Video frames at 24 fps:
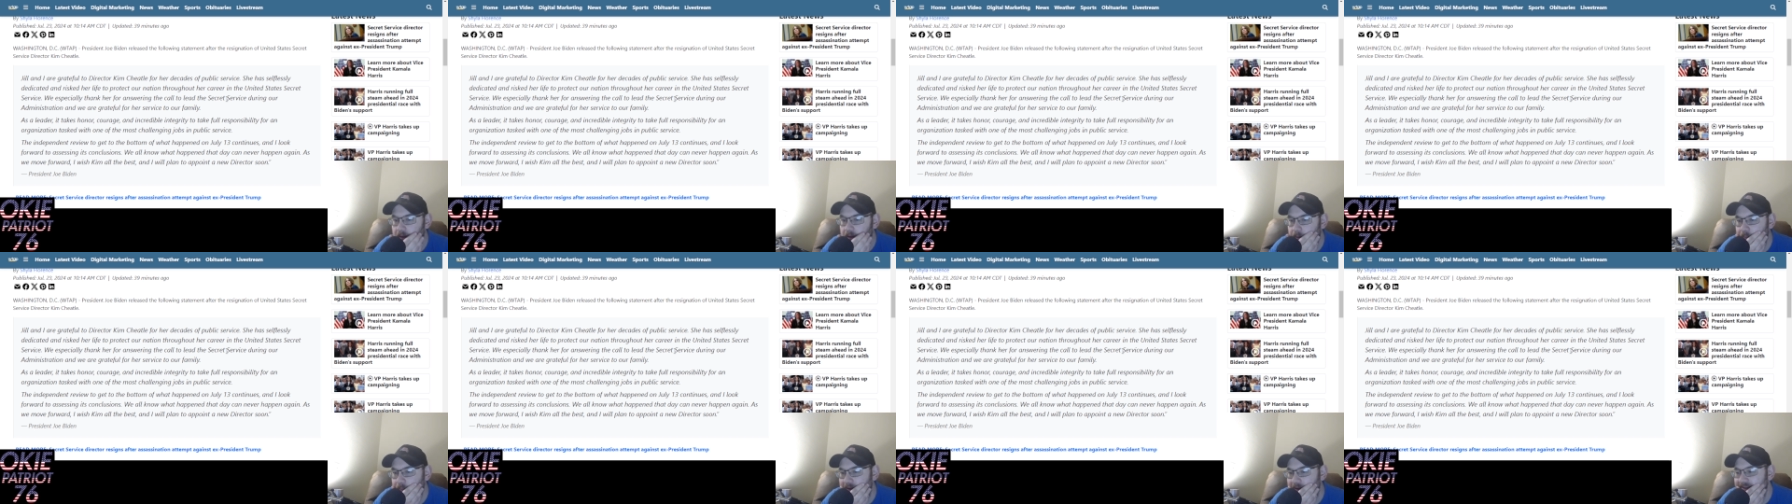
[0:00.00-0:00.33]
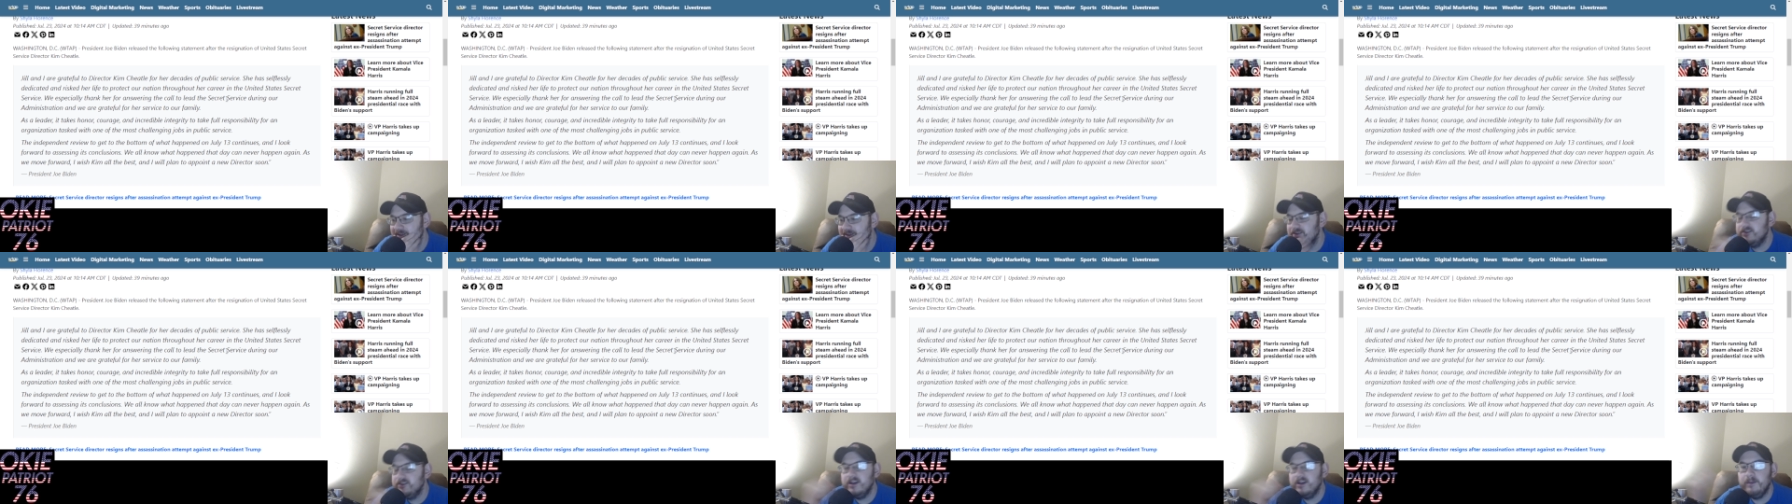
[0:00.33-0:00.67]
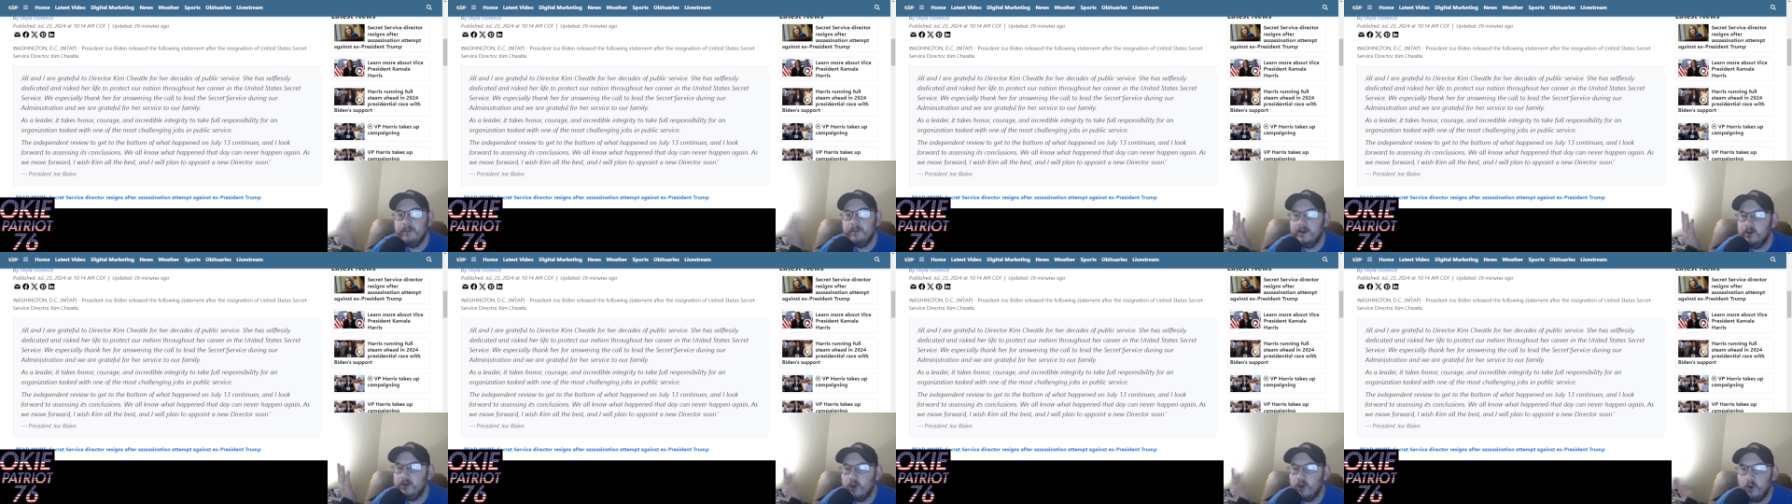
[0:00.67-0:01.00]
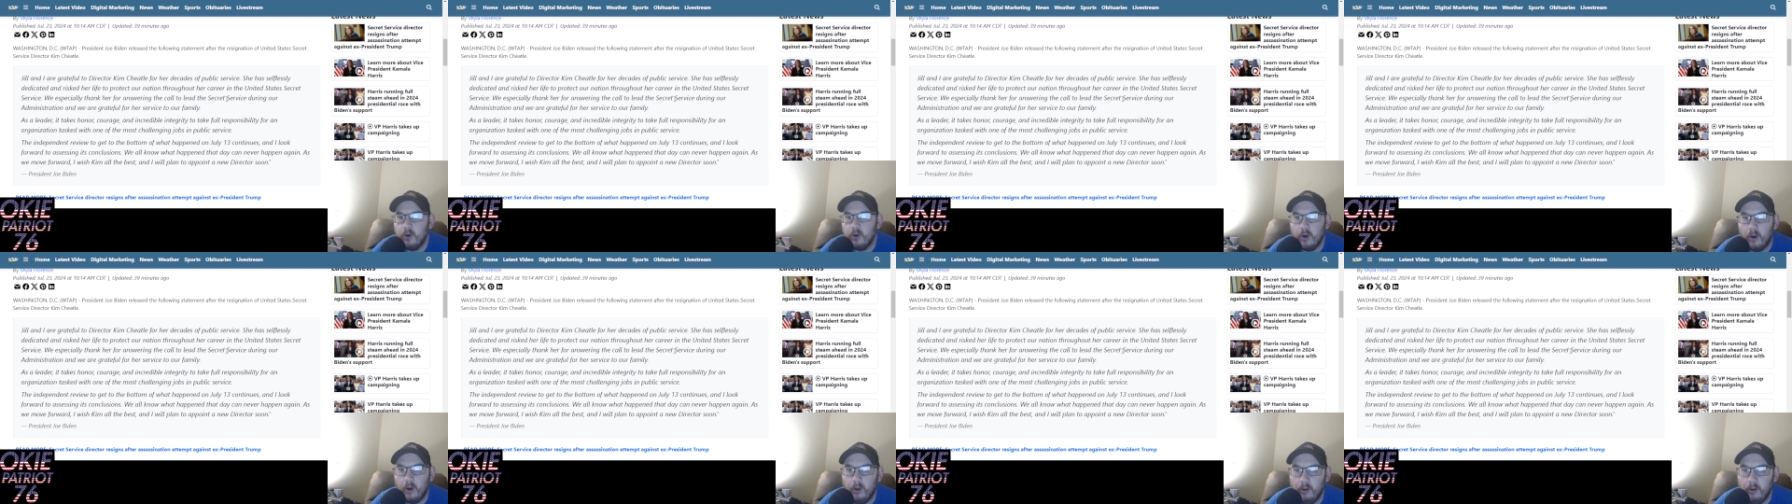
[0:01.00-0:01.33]
But there's going to be no
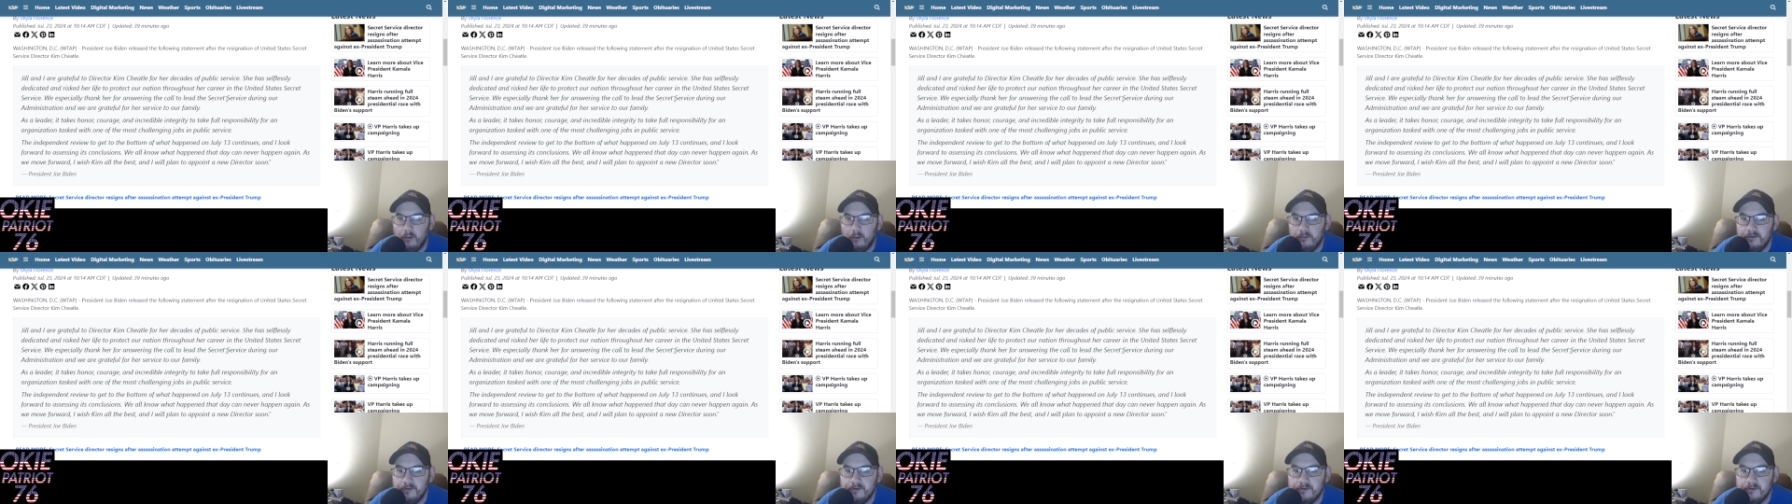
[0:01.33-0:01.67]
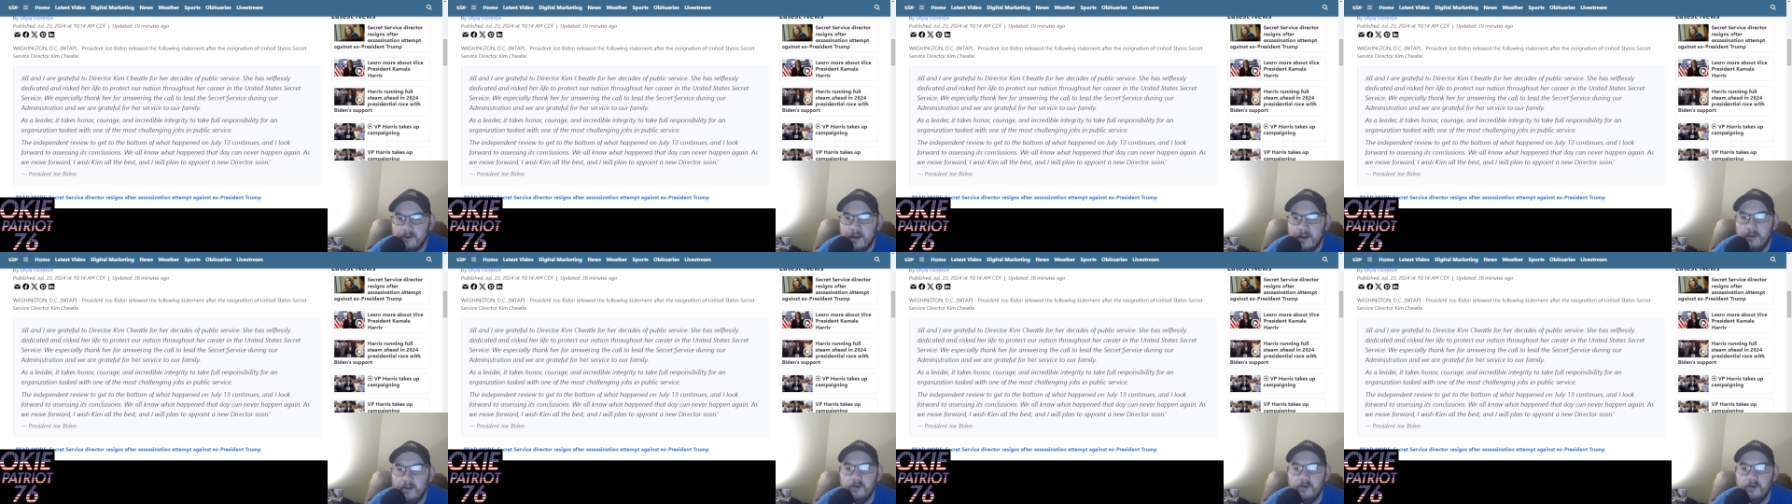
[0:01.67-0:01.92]
calls.